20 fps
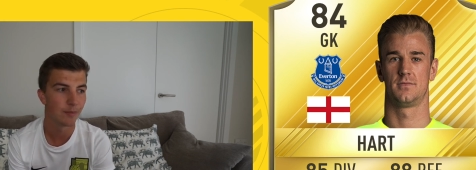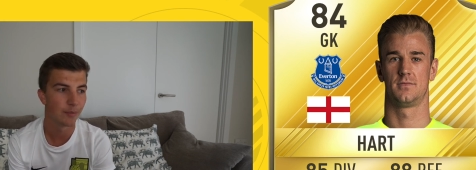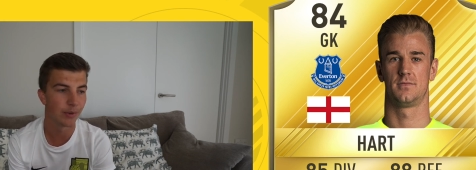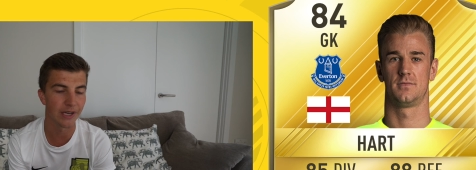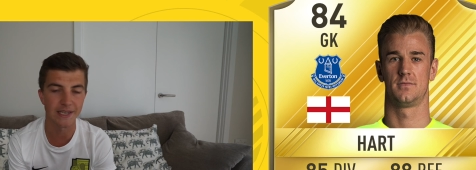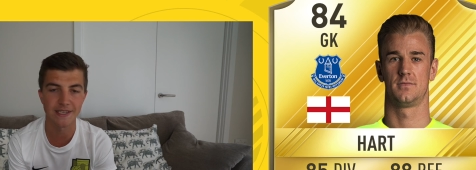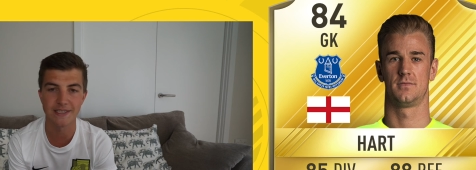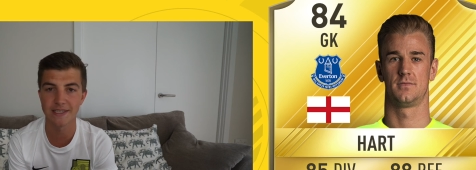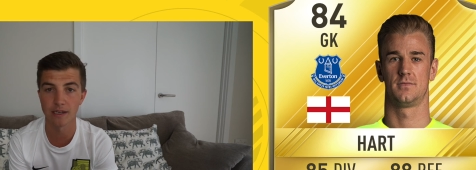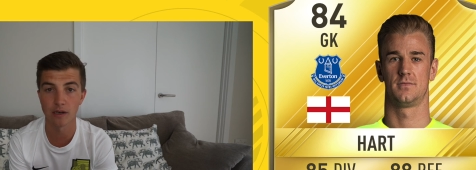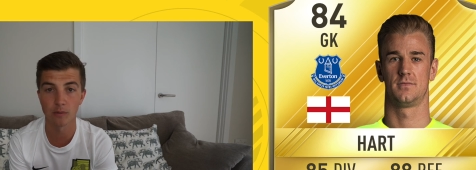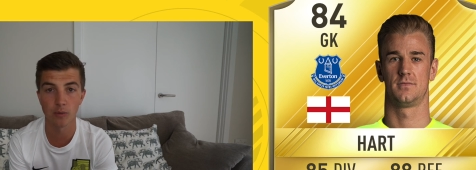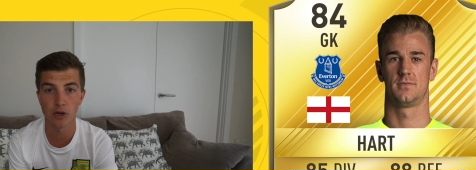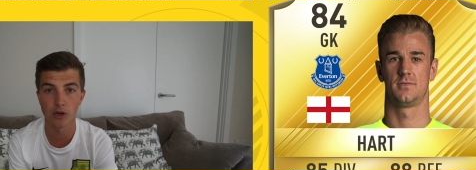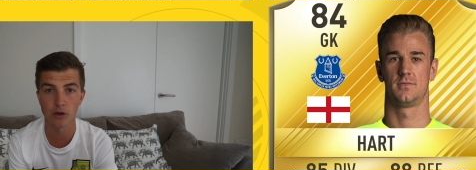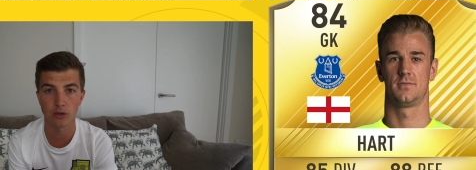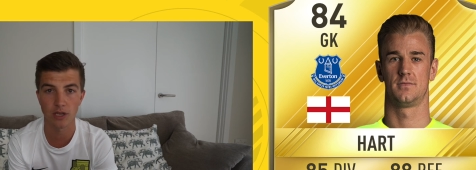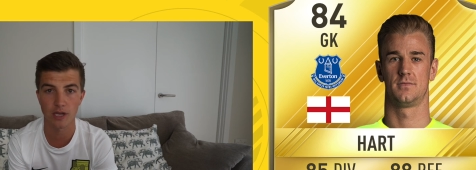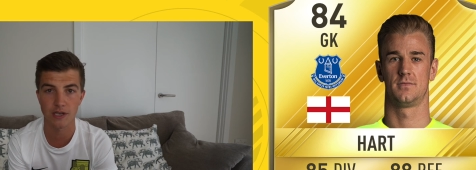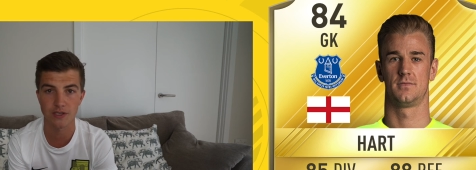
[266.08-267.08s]
Speaker 1: but he's still a
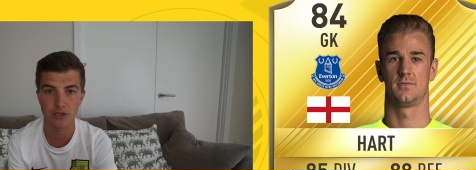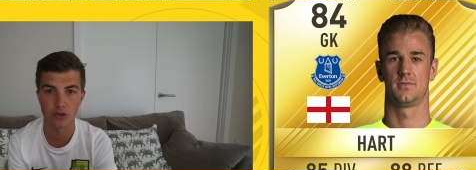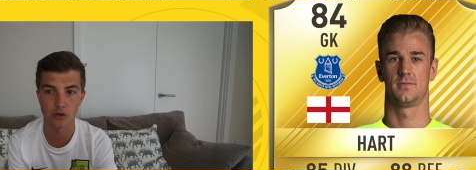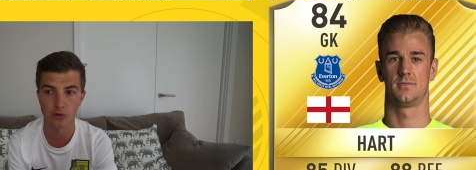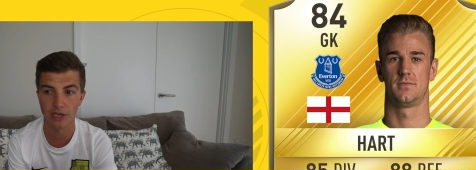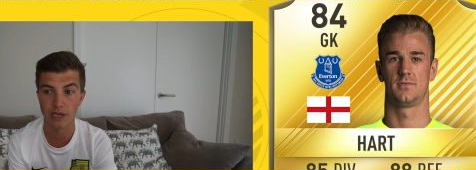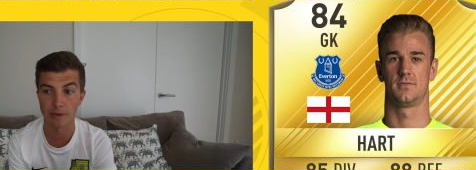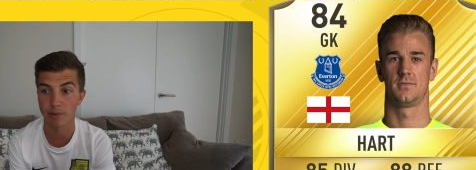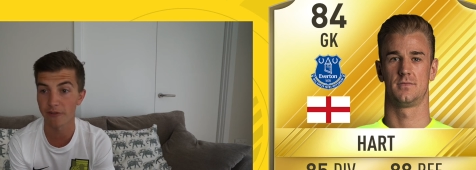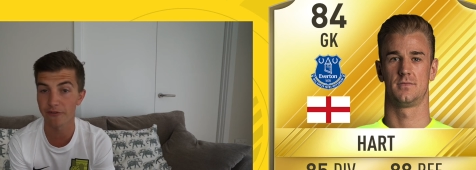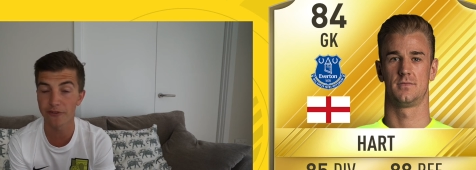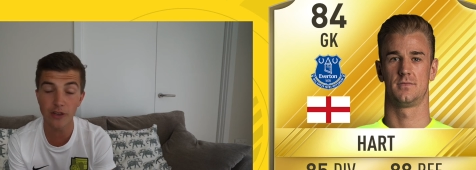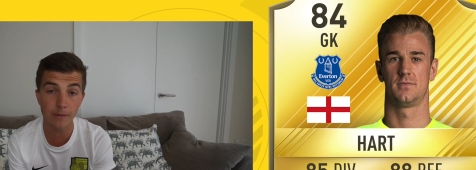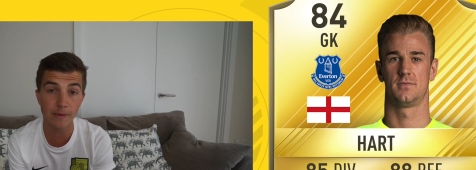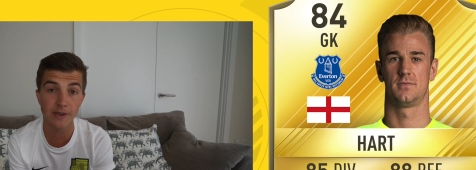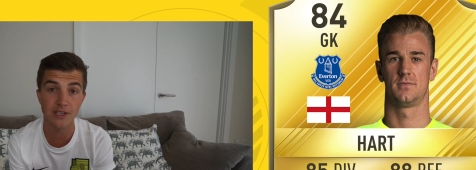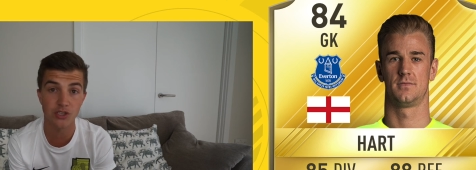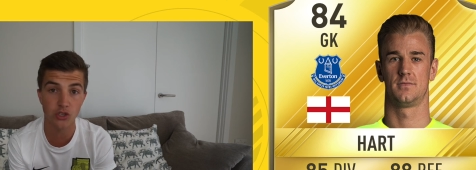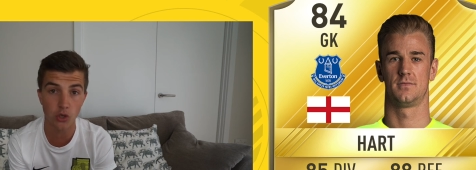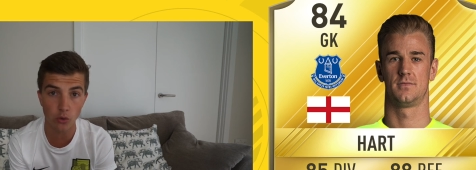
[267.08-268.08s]
world-class goalkeeper. I feel a
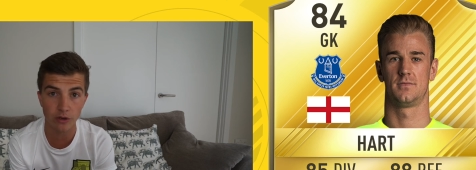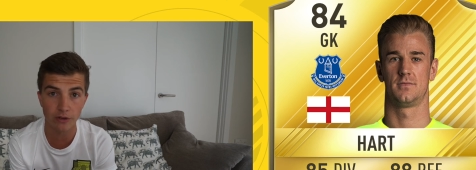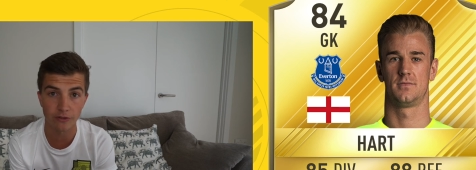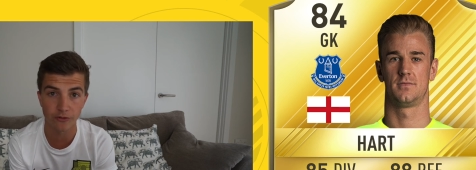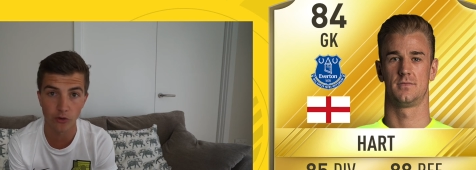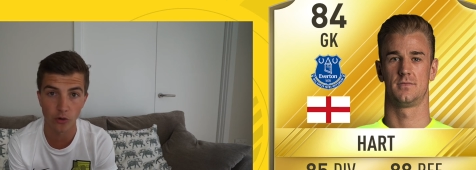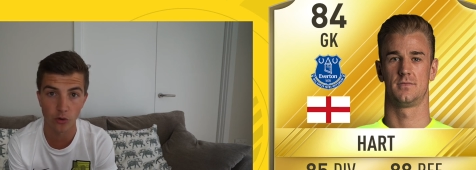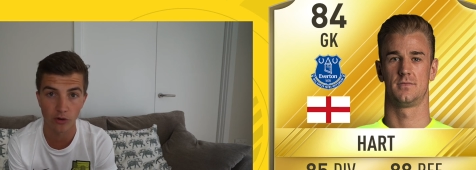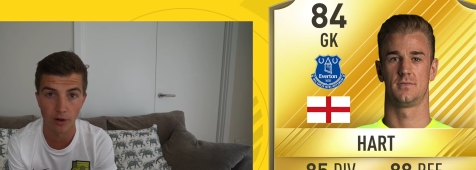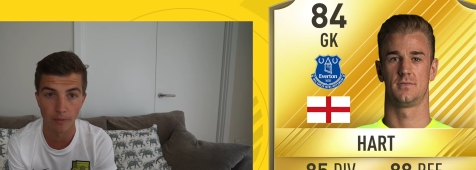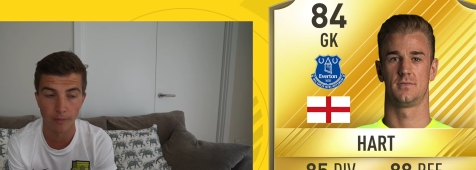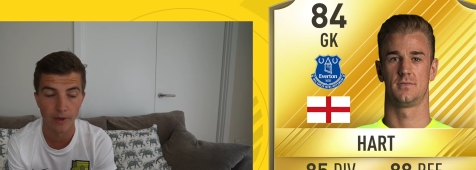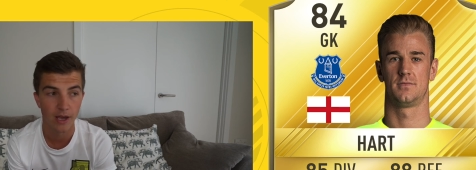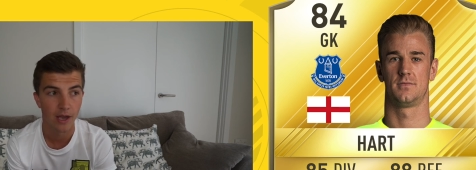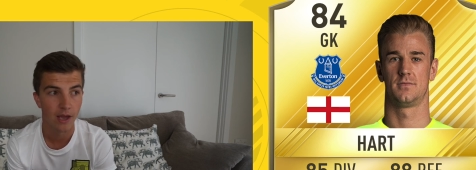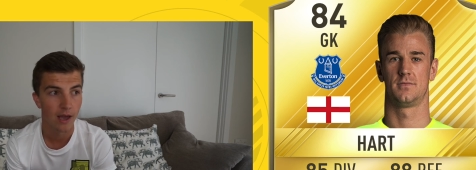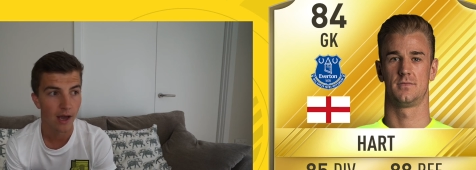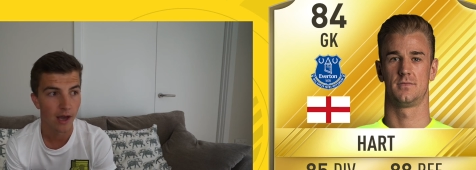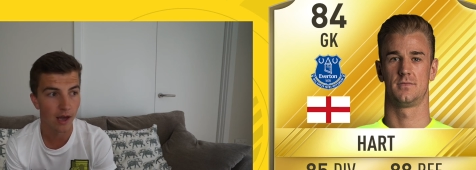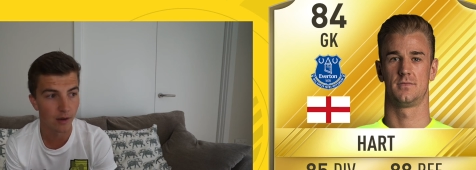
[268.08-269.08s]
bit sorry for him
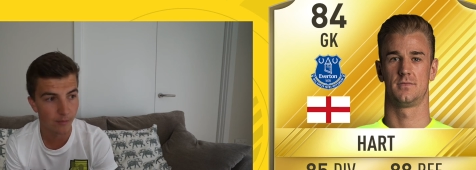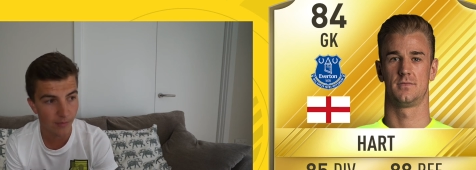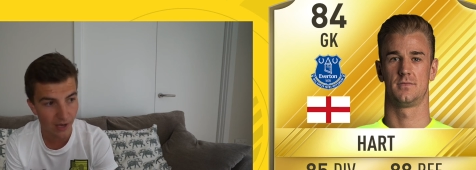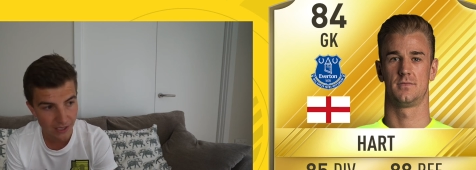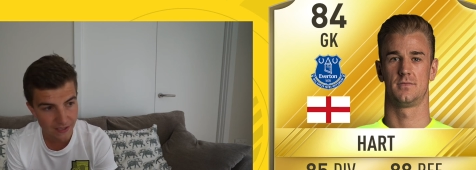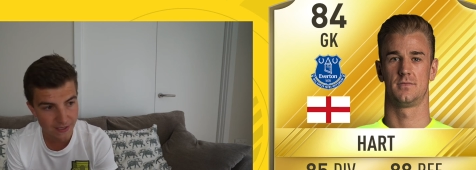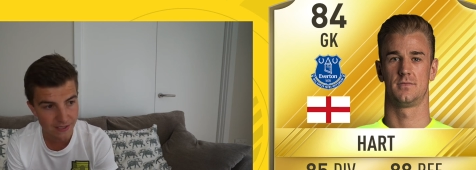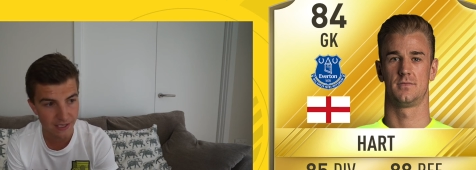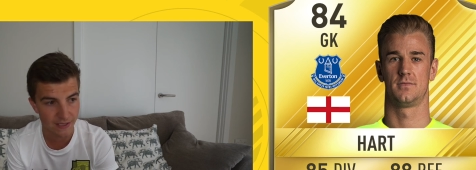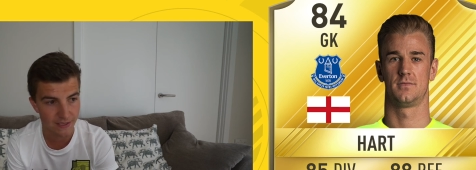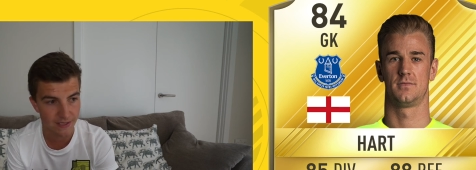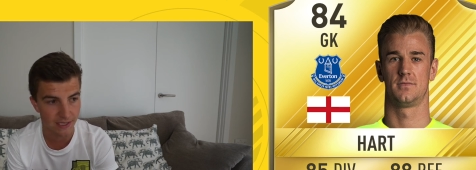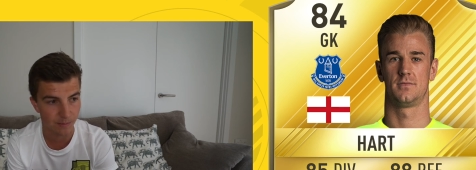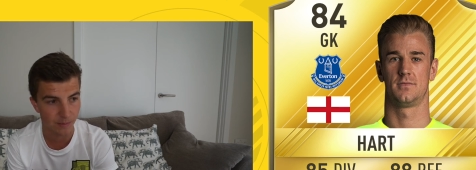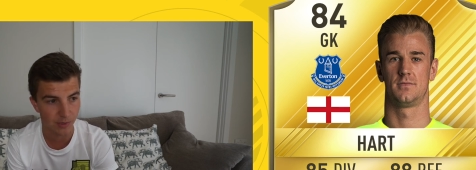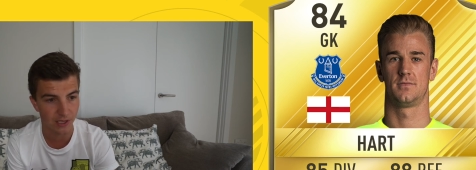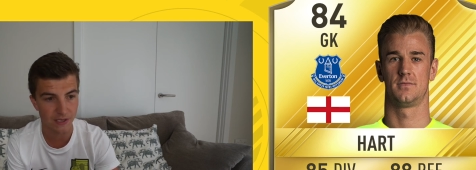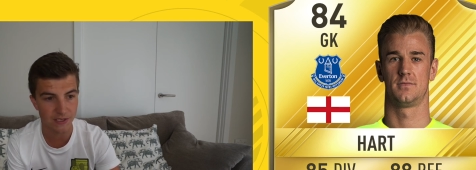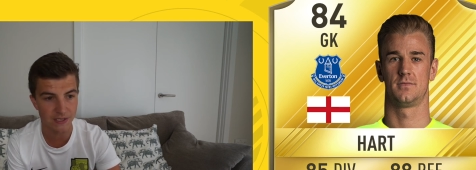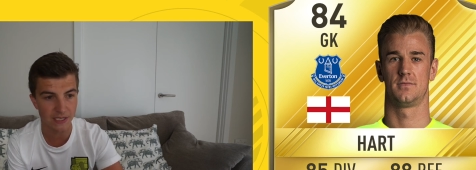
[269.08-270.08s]
at Man City
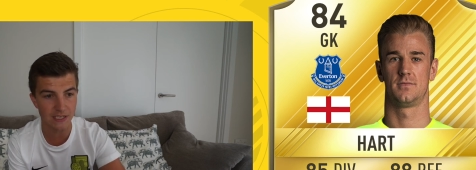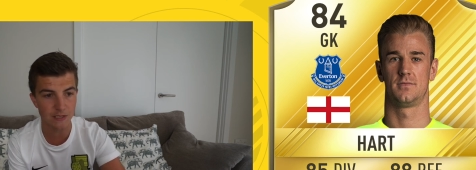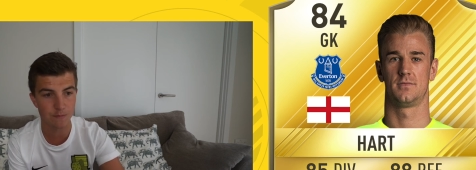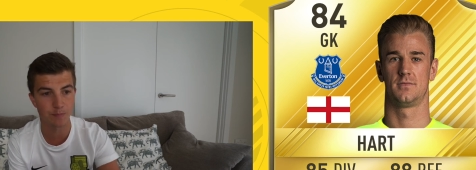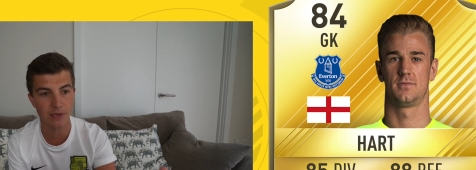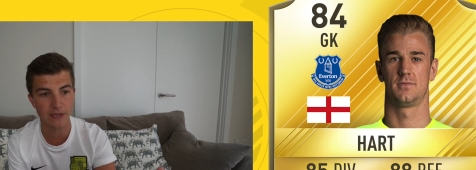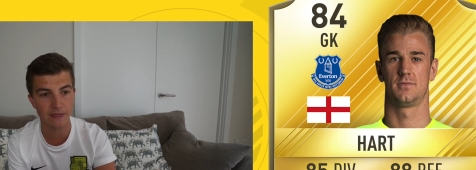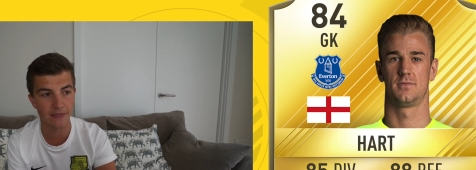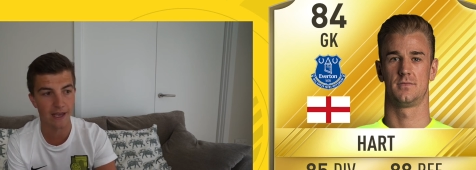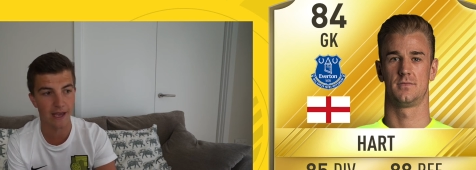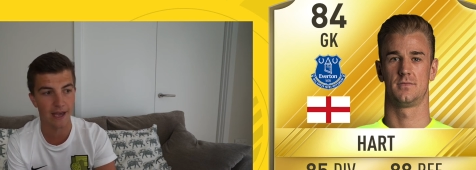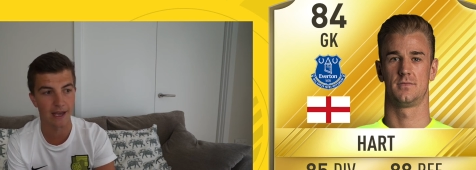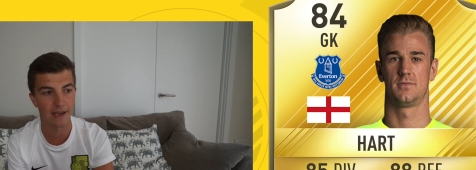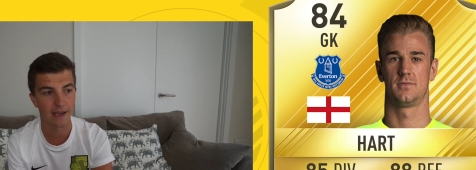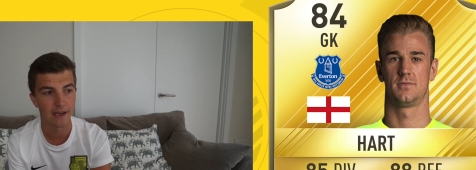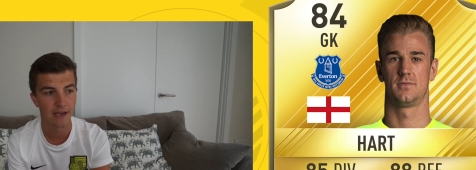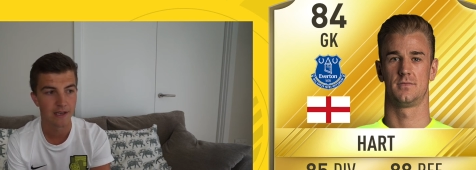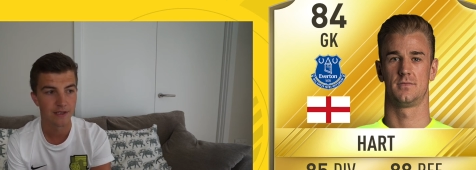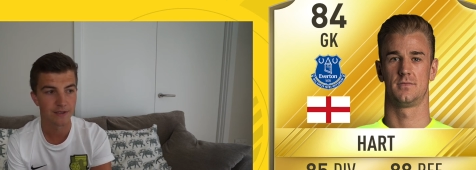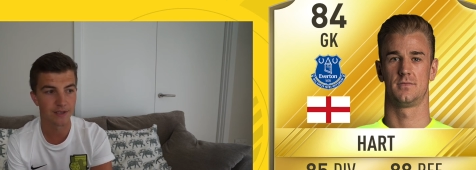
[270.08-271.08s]
because he's been there
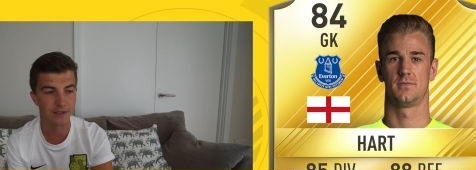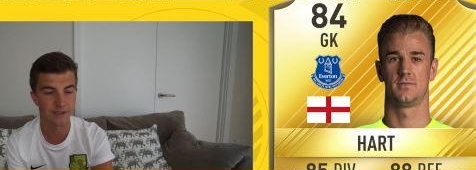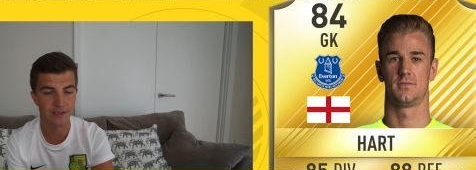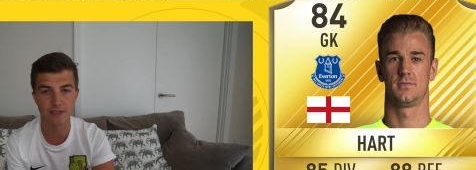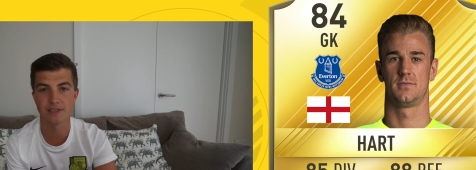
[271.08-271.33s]
since